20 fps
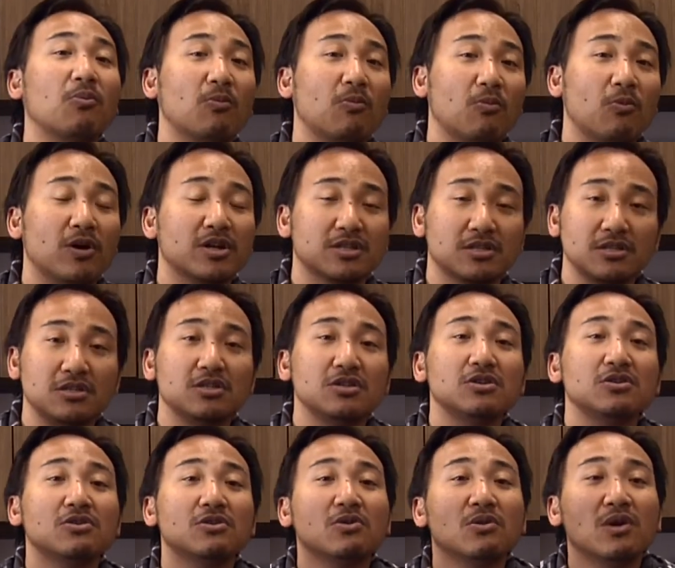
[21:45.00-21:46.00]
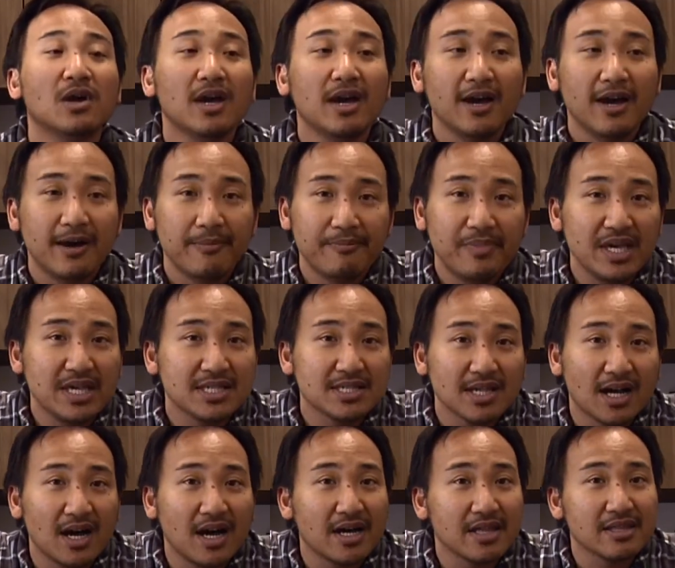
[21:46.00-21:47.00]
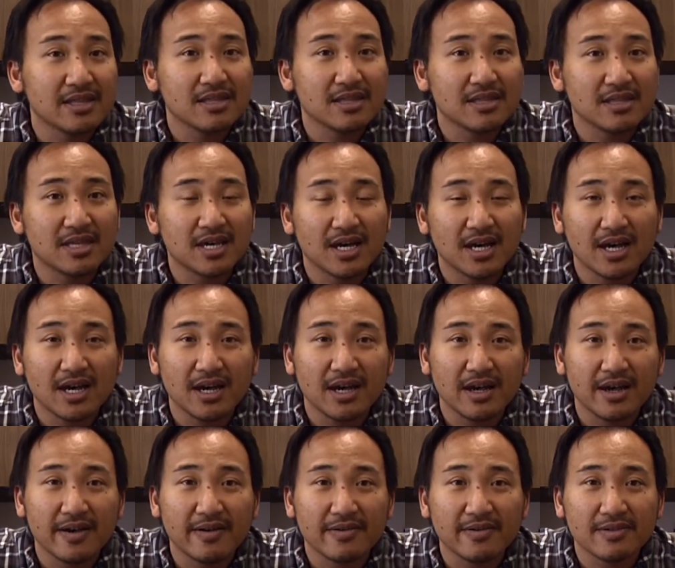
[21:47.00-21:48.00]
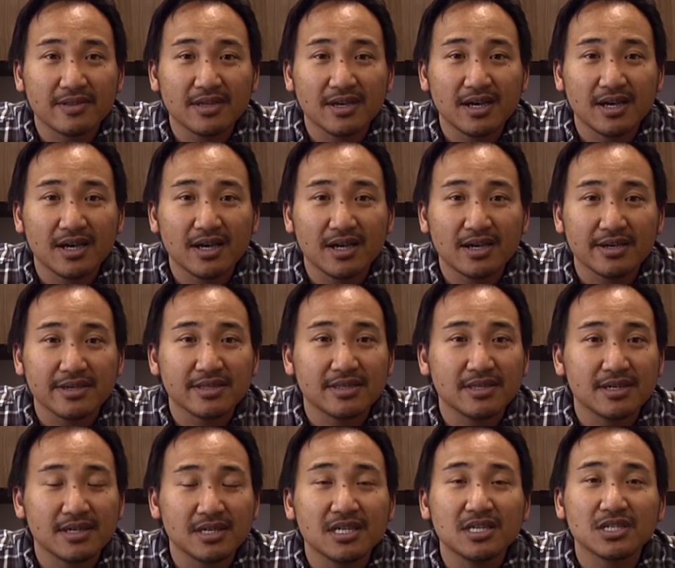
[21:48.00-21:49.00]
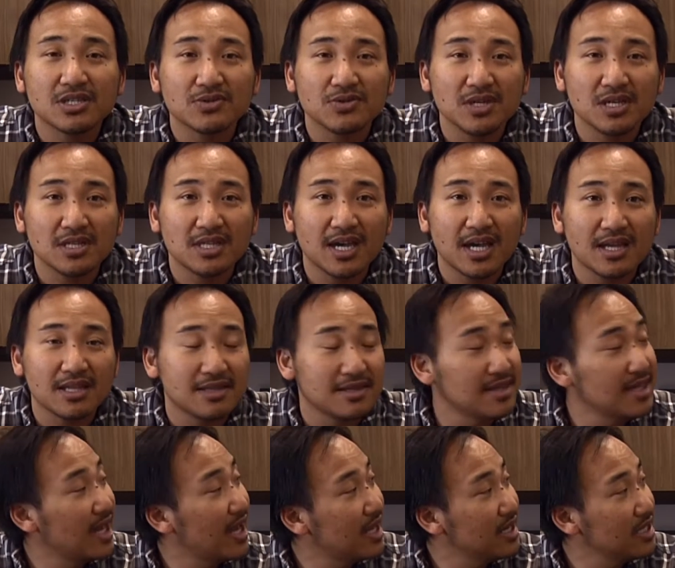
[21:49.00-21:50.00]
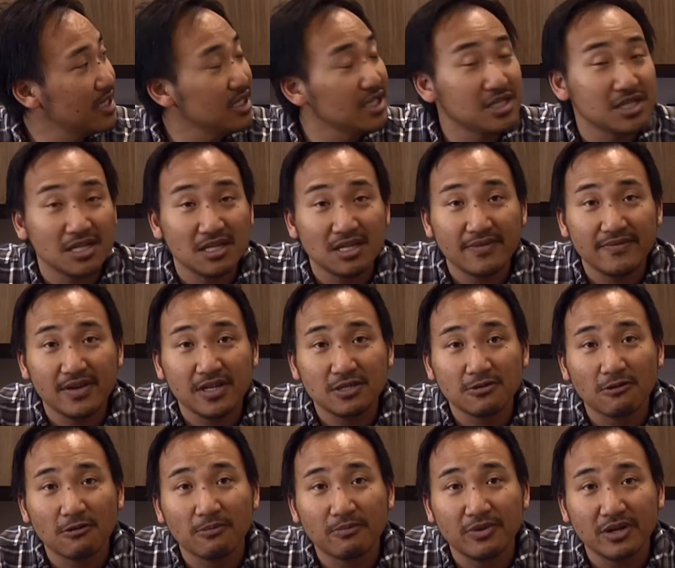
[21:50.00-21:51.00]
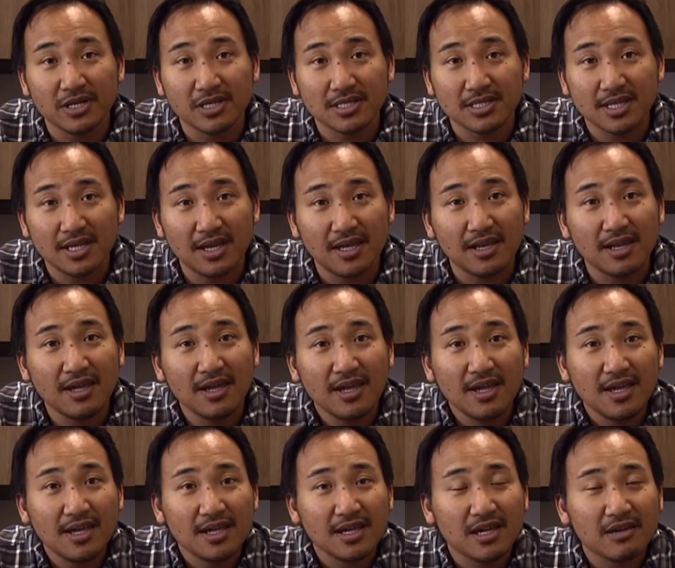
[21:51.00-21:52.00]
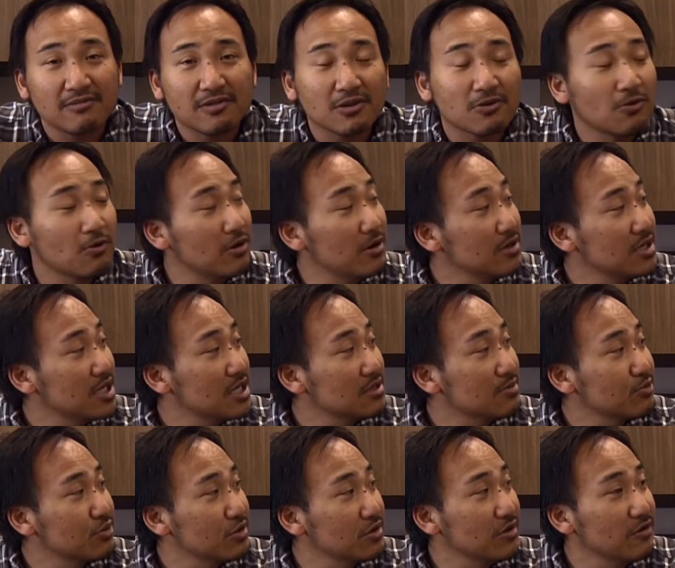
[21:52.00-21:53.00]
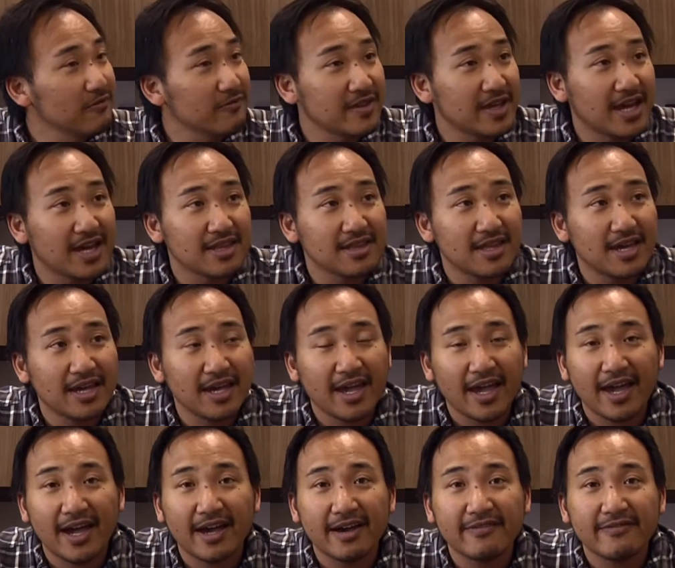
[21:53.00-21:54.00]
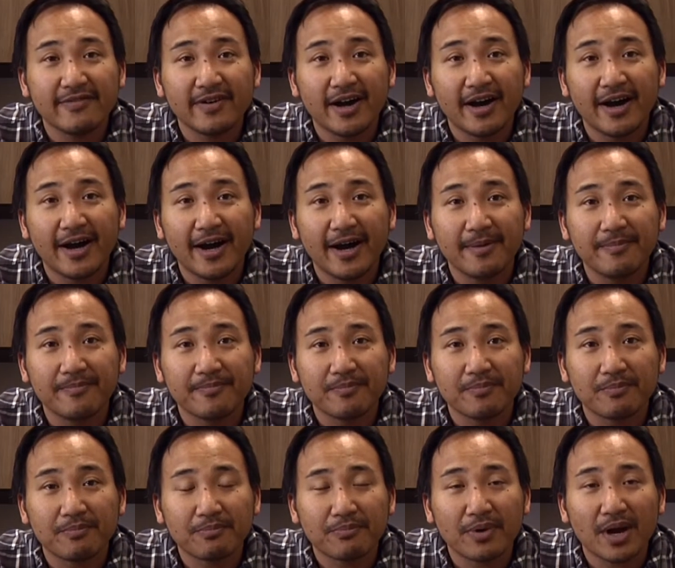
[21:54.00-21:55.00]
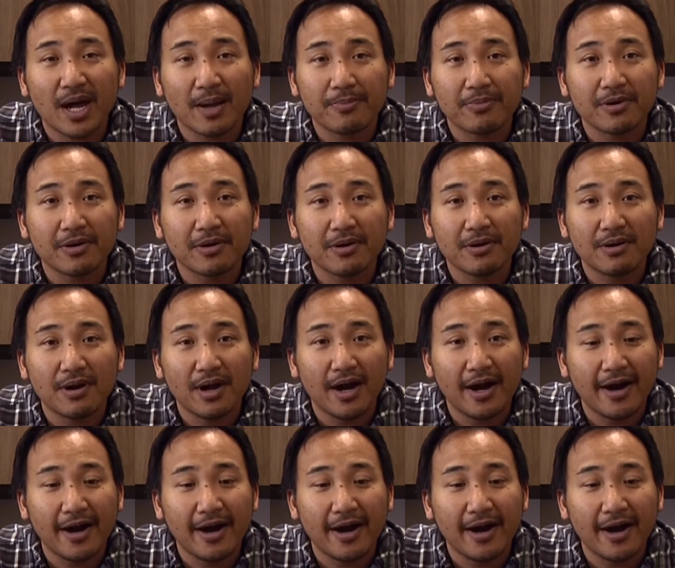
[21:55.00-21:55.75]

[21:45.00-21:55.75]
what to do based on the history that each individual brings in. If the court does prove that they have proper